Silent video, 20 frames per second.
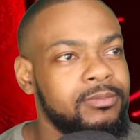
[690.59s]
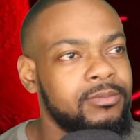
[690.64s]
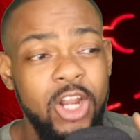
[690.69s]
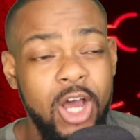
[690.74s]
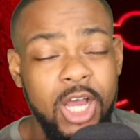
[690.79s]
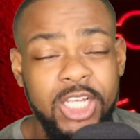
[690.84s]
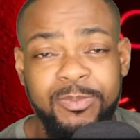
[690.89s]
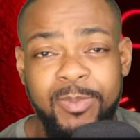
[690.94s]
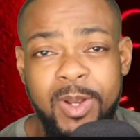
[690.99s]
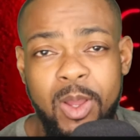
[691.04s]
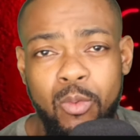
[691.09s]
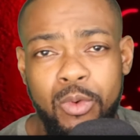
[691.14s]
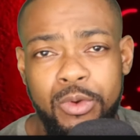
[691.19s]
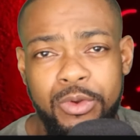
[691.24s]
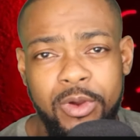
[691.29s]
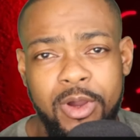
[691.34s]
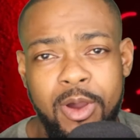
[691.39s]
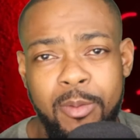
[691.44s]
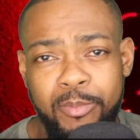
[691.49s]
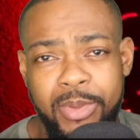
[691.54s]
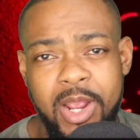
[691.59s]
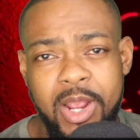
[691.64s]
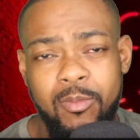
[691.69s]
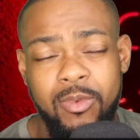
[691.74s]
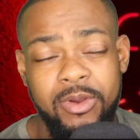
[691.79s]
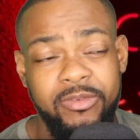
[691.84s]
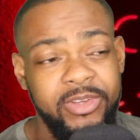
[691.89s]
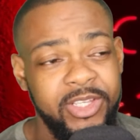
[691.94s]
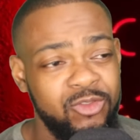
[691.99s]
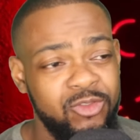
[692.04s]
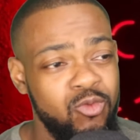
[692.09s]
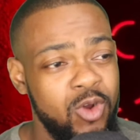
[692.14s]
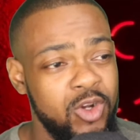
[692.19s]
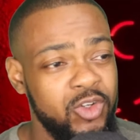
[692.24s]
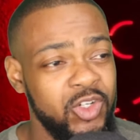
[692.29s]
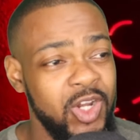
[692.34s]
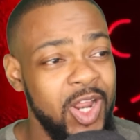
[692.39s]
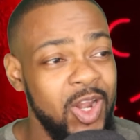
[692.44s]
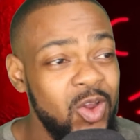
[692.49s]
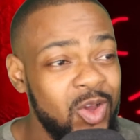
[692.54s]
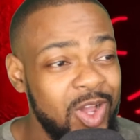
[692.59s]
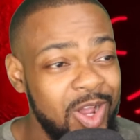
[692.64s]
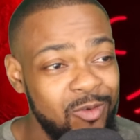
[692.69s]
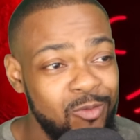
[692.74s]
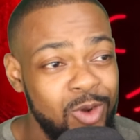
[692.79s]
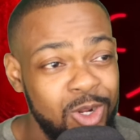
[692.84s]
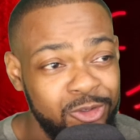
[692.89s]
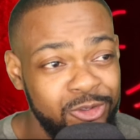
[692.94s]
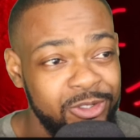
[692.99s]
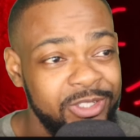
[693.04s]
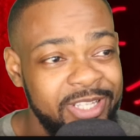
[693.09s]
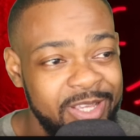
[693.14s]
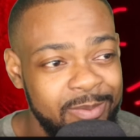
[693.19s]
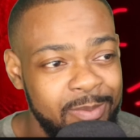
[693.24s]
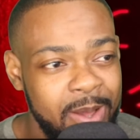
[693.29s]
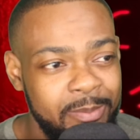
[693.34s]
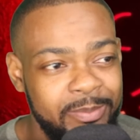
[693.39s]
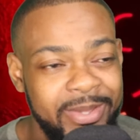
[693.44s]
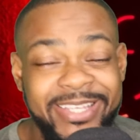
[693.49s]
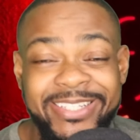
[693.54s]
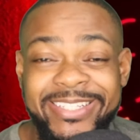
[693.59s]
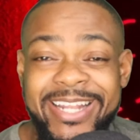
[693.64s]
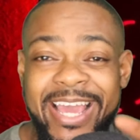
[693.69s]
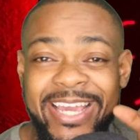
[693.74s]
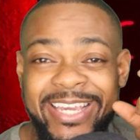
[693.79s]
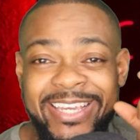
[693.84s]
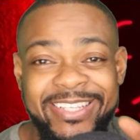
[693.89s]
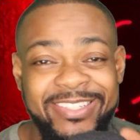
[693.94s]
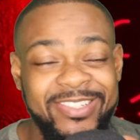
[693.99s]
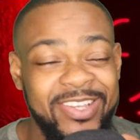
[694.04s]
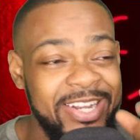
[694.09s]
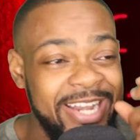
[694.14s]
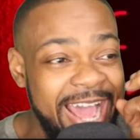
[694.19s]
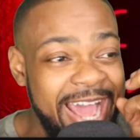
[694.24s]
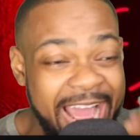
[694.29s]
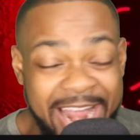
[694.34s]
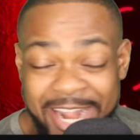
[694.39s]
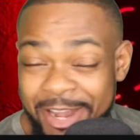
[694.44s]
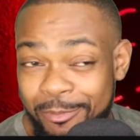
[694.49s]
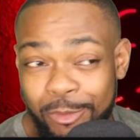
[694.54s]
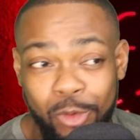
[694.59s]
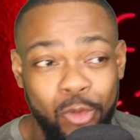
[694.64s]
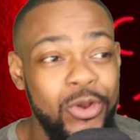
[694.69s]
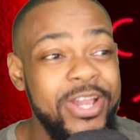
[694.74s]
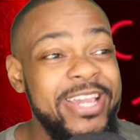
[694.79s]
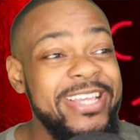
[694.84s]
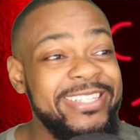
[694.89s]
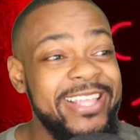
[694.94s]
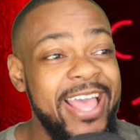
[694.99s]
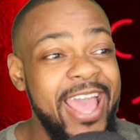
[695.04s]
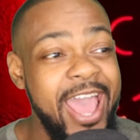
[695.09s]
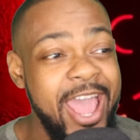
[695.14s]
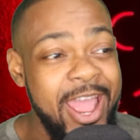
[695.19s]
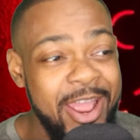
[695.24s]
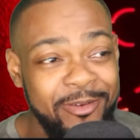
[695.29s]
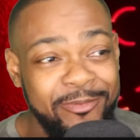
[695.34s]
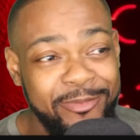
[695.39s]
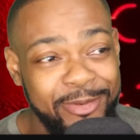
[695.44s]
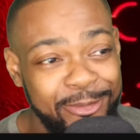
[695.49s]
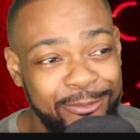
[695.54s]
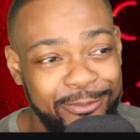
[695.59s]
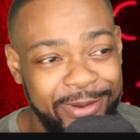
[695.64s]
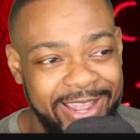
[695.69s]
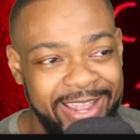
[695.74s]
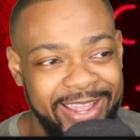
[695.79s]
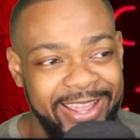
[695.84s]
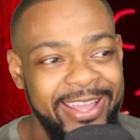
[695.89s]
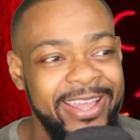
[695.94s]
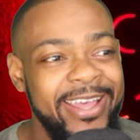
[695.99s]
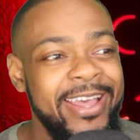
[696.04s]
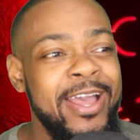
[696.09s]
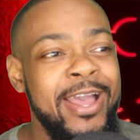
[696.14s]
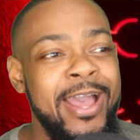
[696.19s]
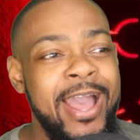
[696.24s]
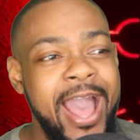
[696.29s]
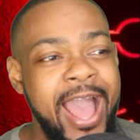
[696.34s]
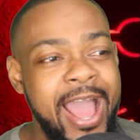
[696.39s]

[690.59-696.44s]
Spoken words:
Now, the last player we're going to compare him with is Rodri. Now, look at Rodri's E-map. He's like, he's an animal. He's everywhere.